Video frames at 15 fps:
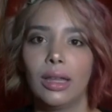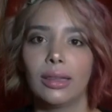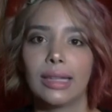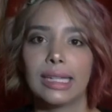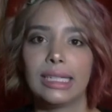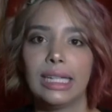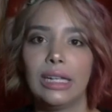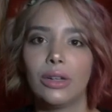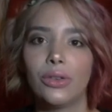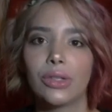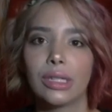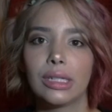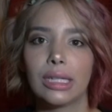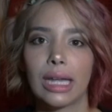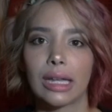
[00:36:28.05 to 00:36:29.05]
Latinos
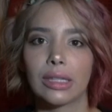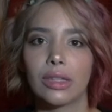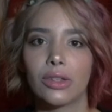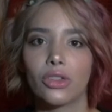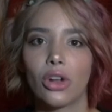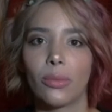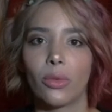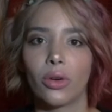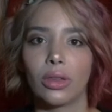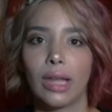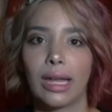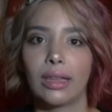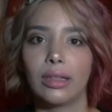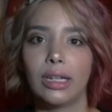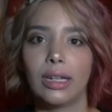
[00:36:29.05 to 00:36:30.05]
in Texas are more
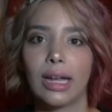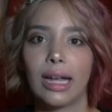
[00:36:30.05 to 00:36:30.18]
likely to